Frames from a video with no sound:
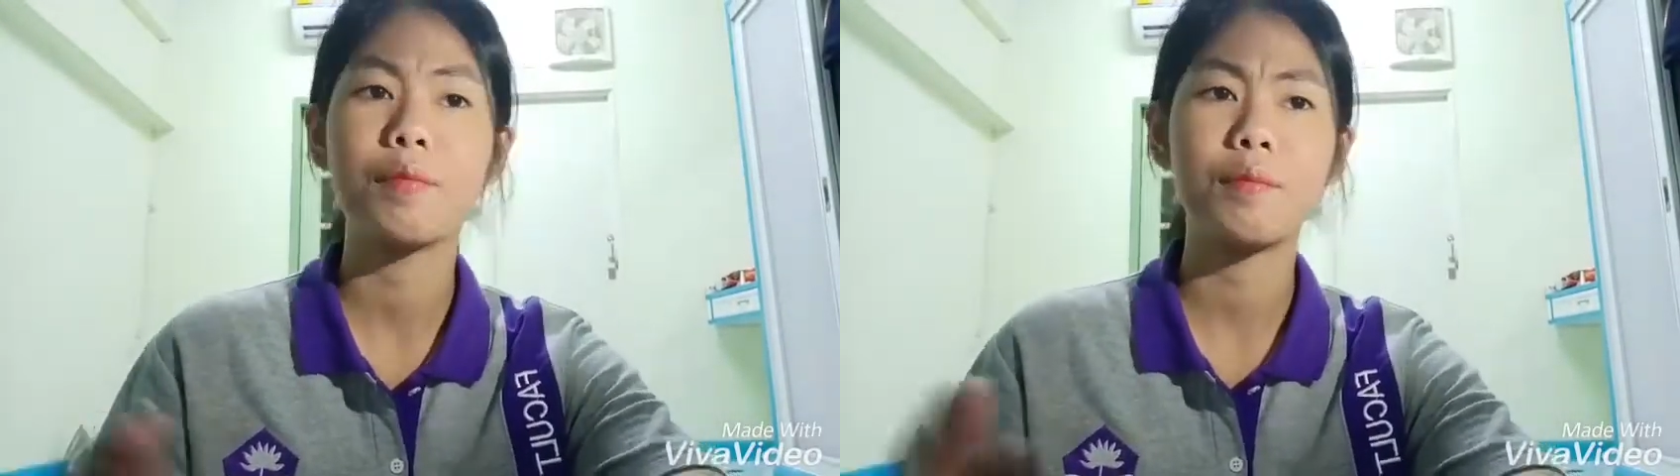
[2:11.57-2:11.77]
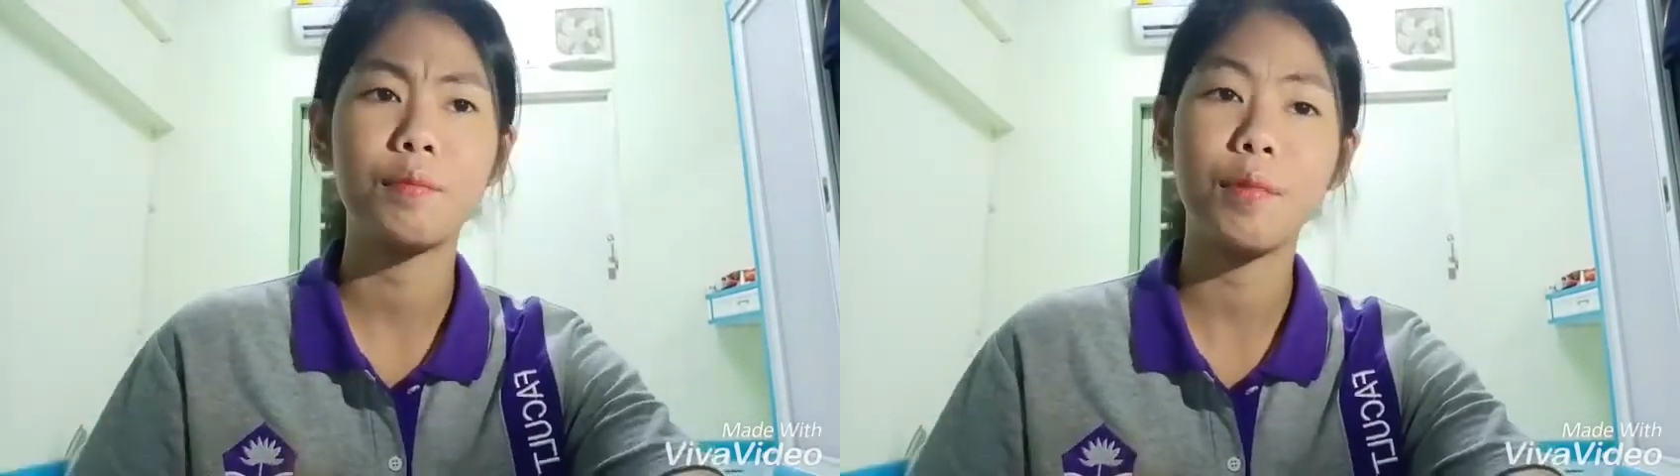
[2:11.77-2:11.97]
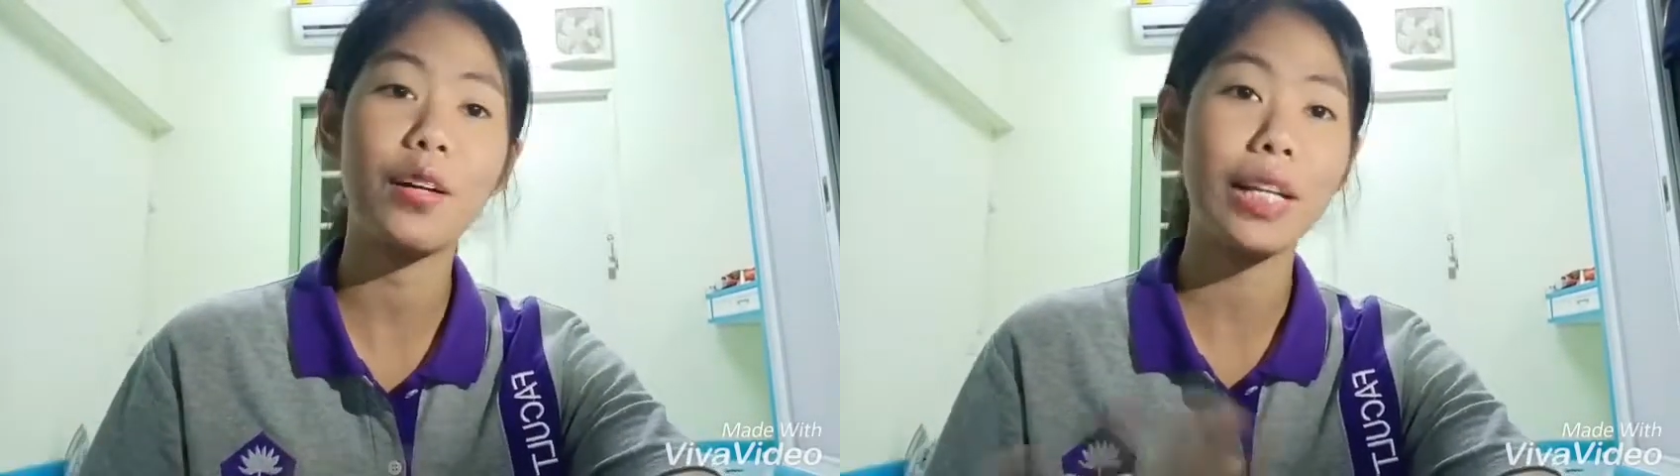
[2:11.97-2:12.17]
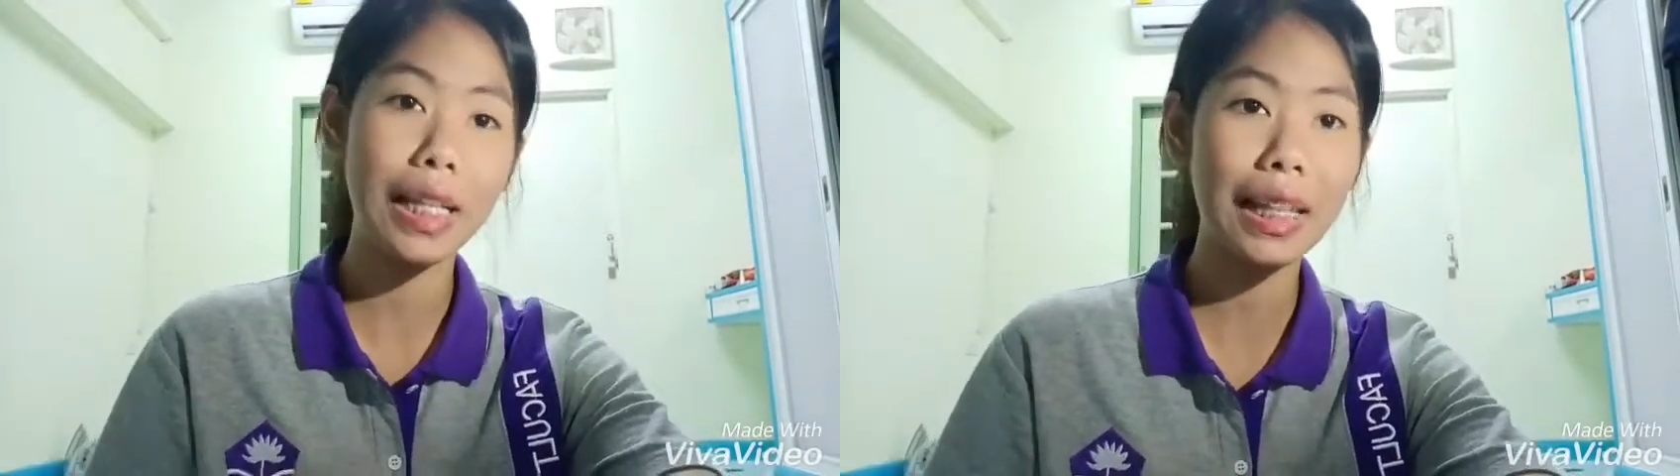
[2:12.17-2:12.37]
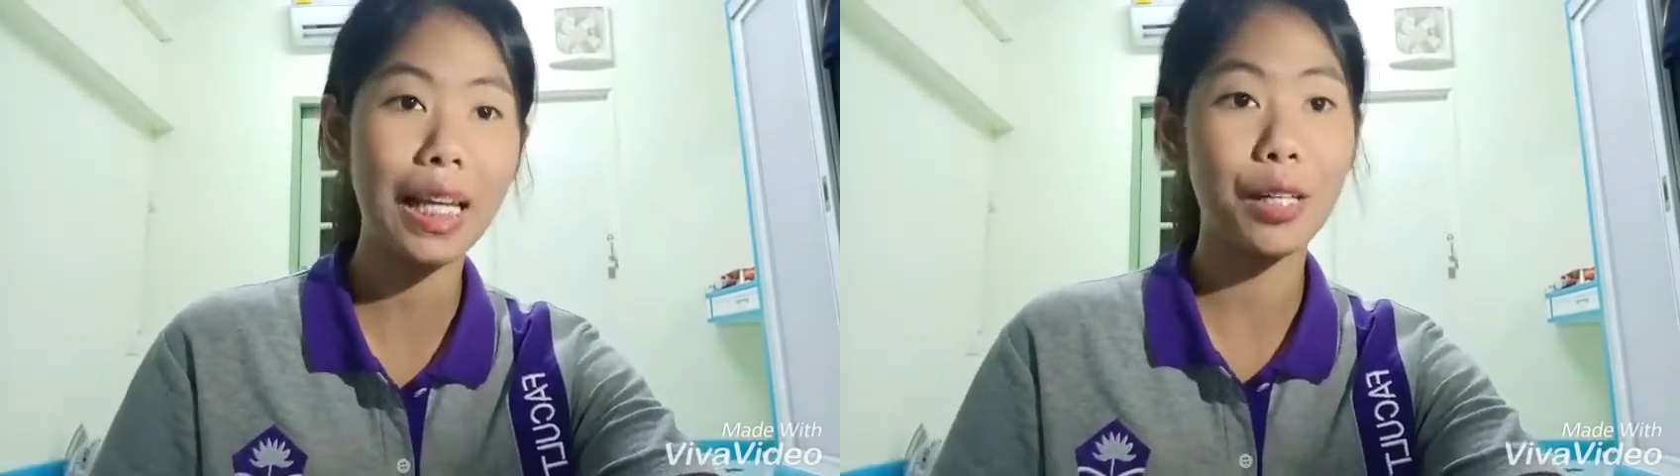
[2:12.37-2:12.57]
Broken
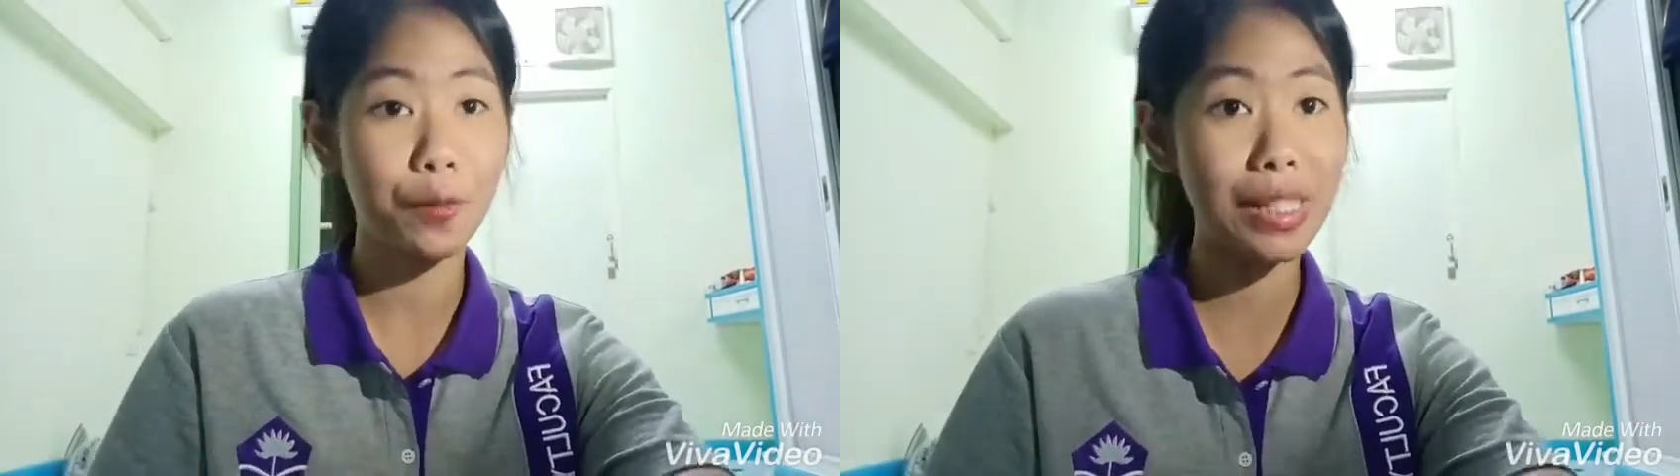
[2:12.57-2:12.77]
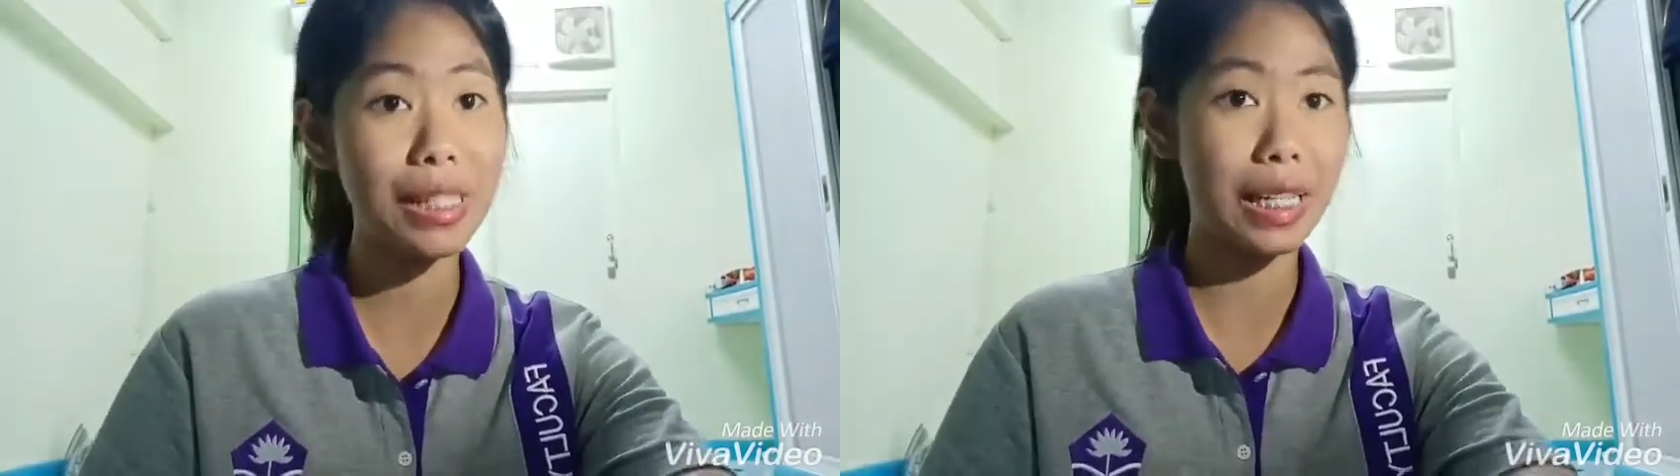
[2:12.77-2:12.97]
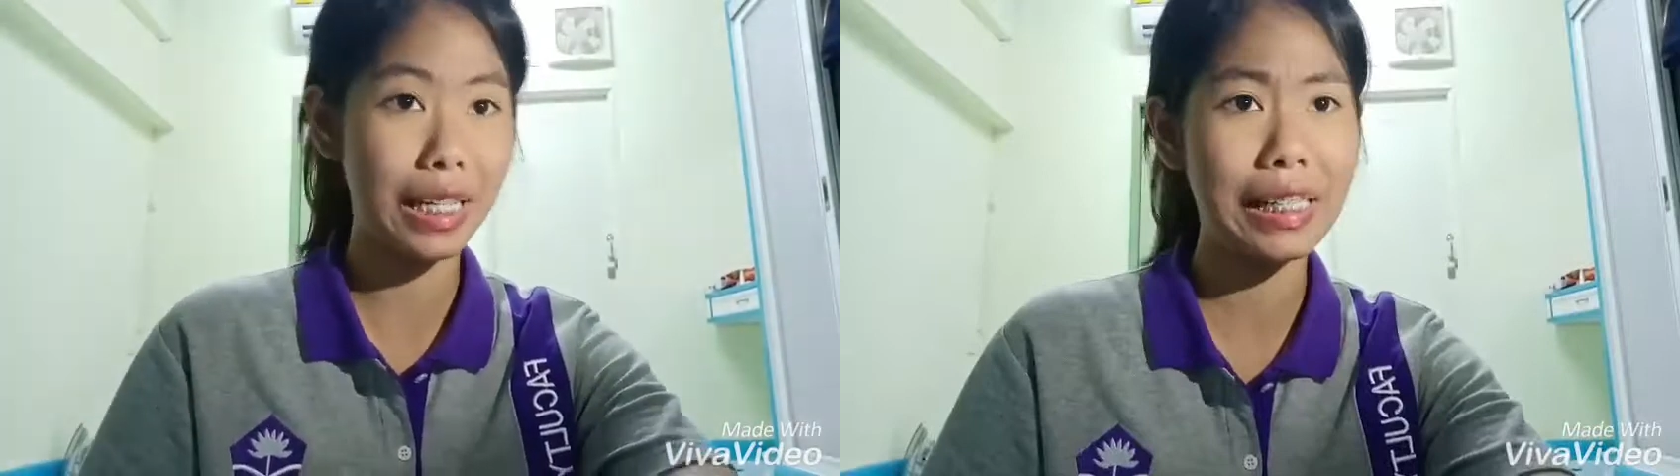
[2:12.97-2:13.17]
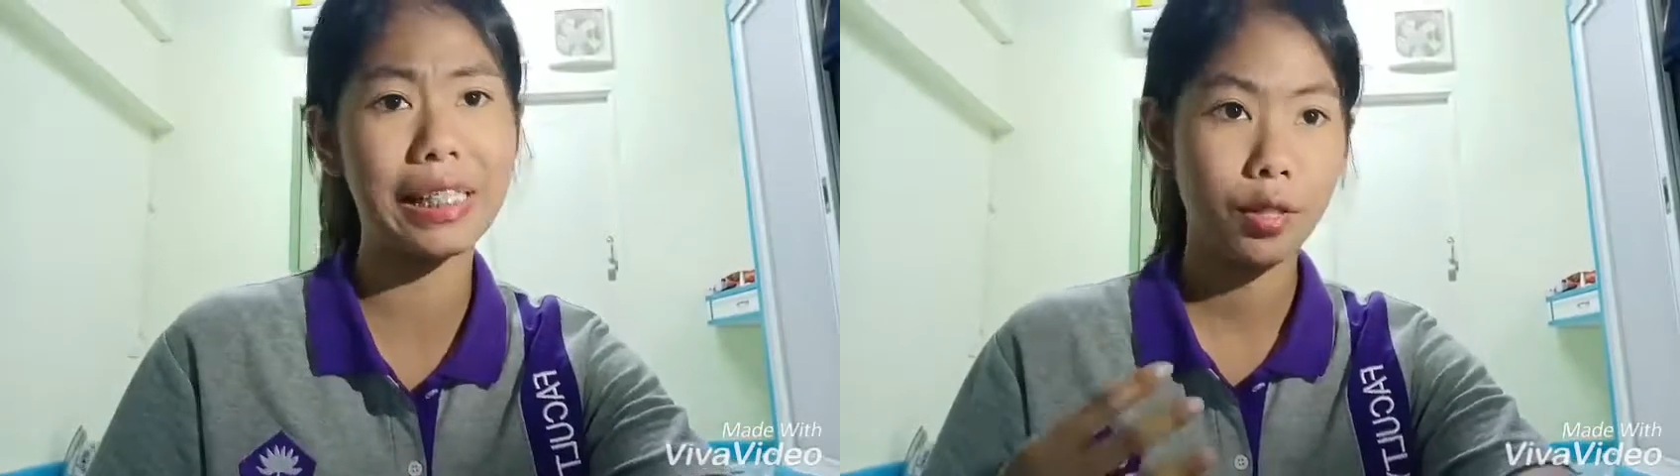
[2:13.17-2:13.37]
language is